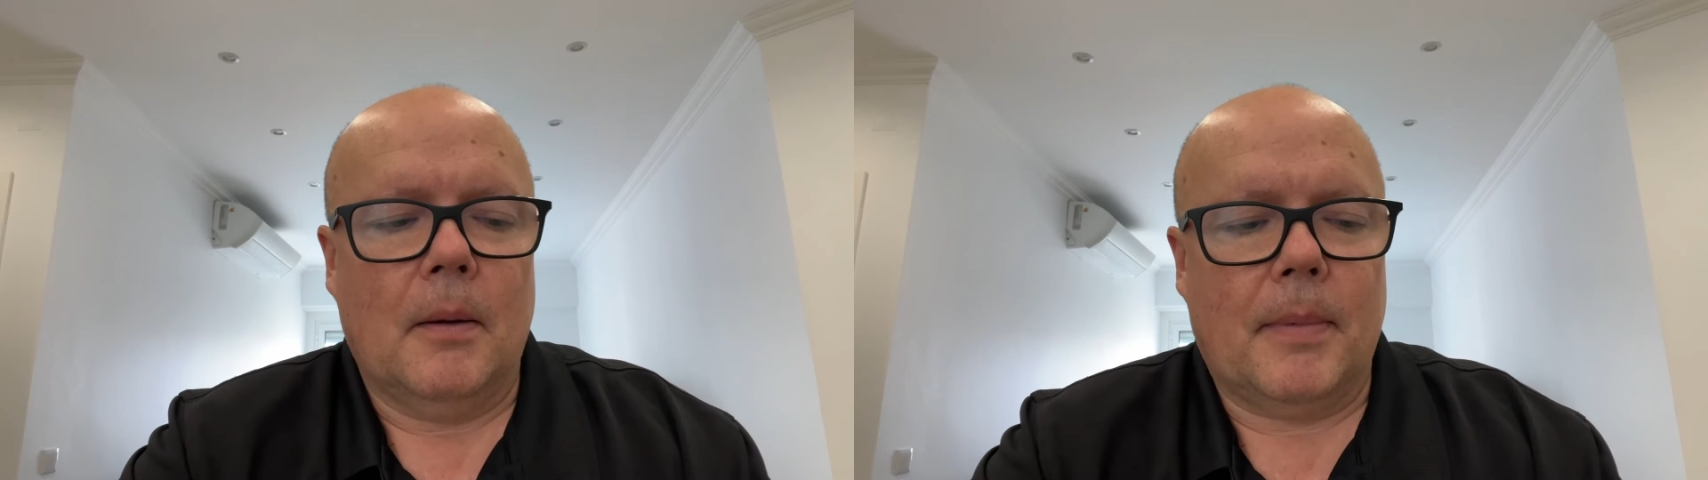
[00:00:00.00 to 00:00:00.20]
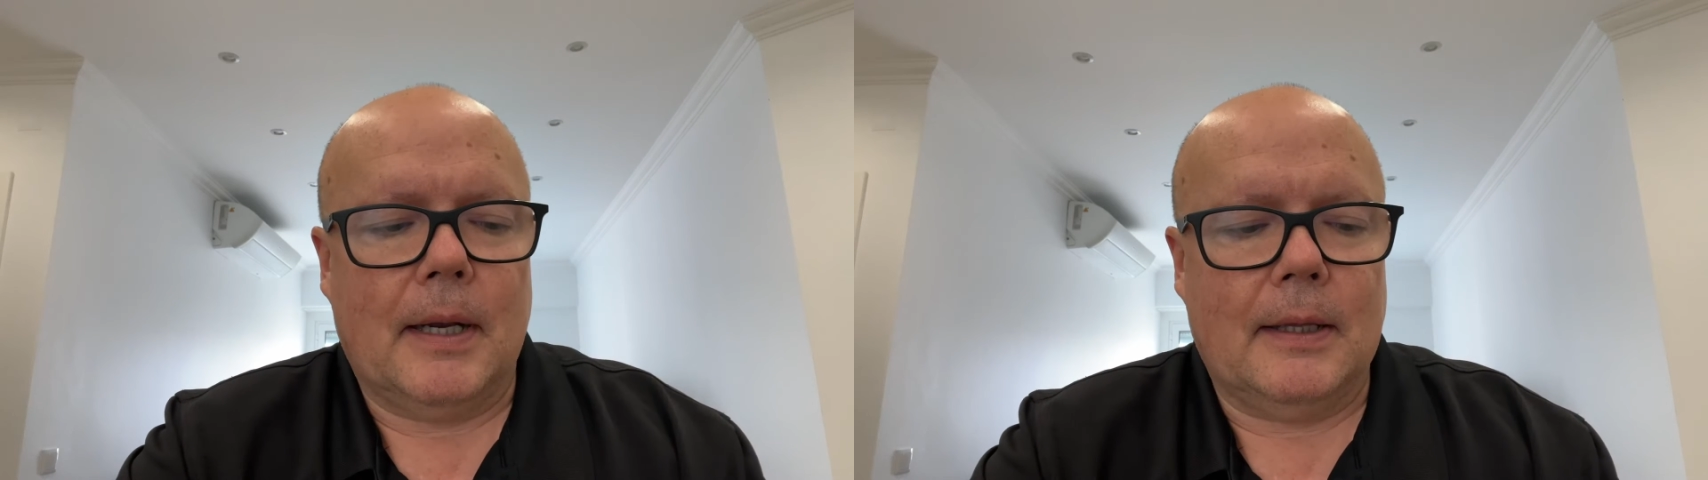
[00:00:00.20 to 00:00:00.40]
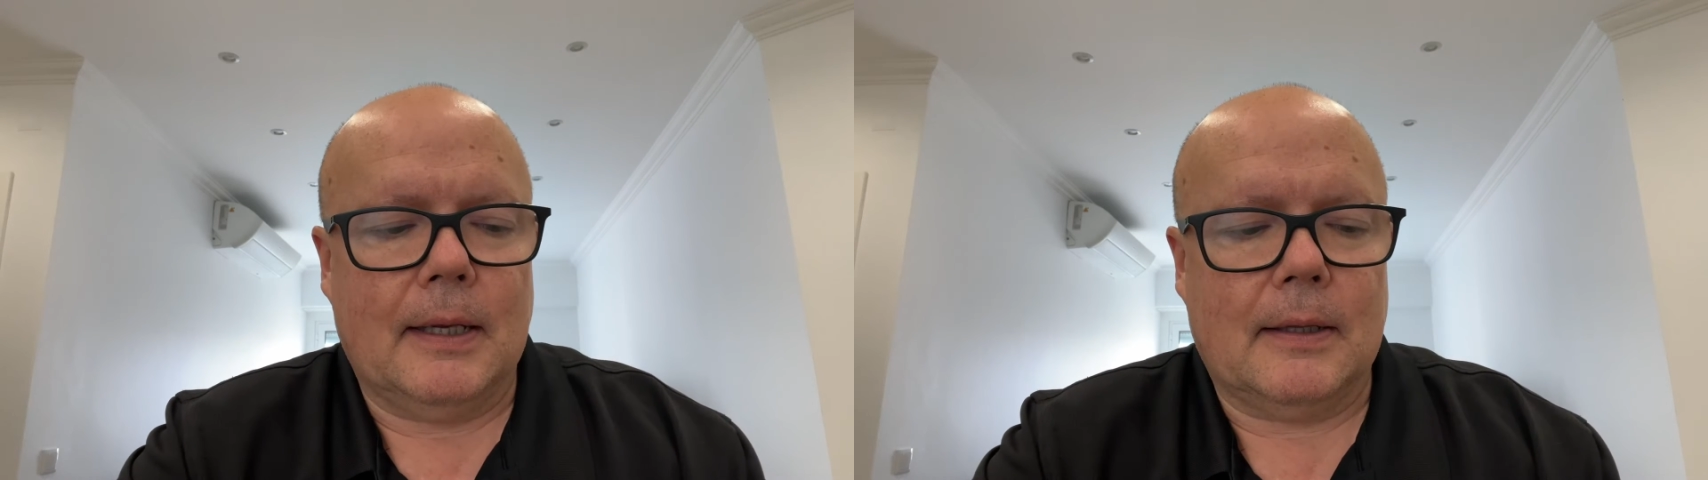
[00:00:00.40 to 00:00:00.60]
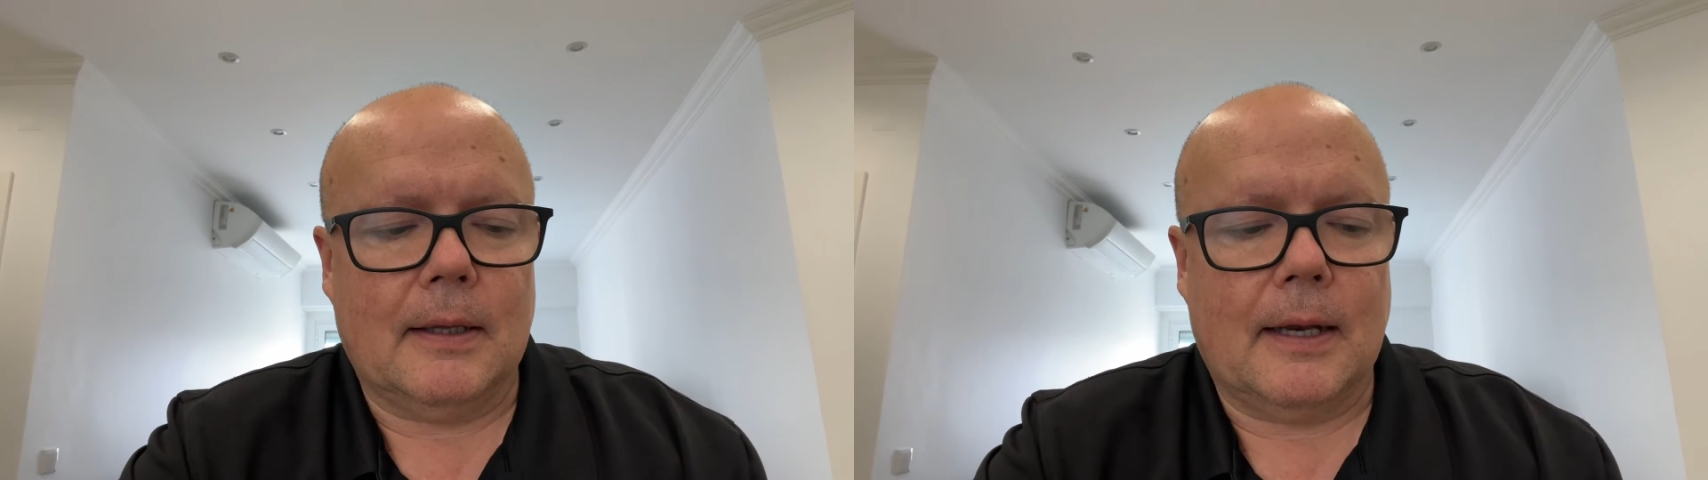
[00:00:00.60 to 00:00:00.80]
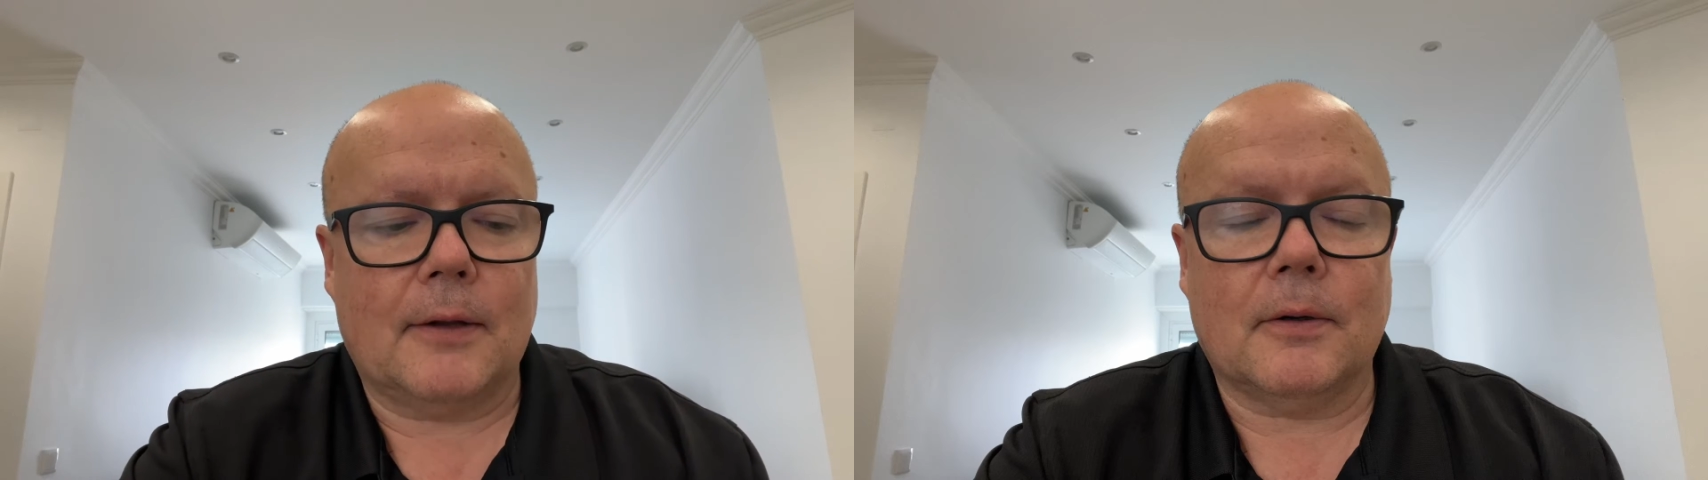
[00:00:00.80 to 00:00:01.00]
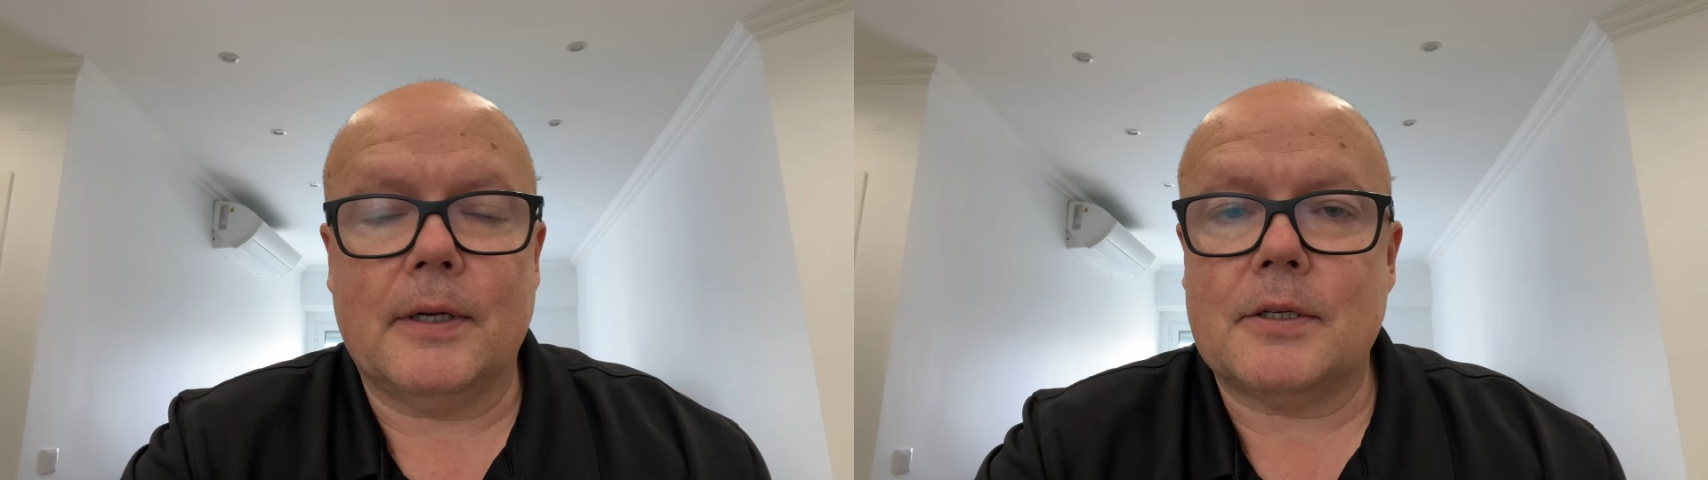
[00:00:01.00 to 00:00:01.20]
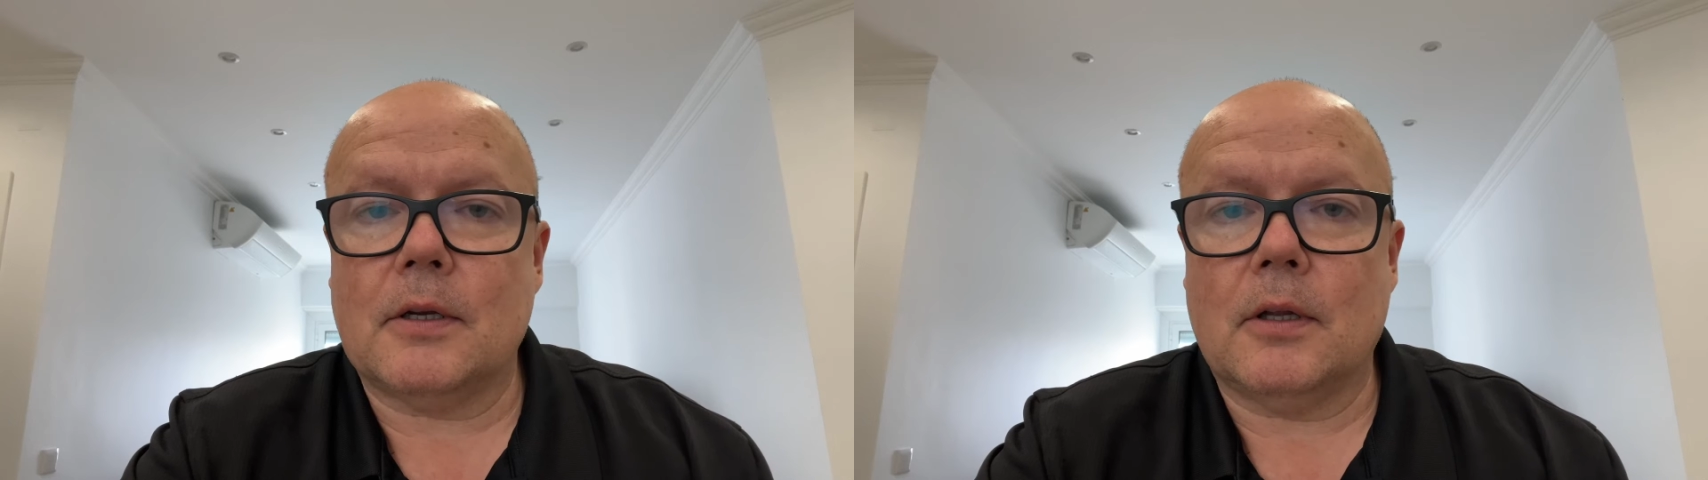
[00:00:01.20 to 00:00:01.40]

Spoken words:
But I think the Netherlands,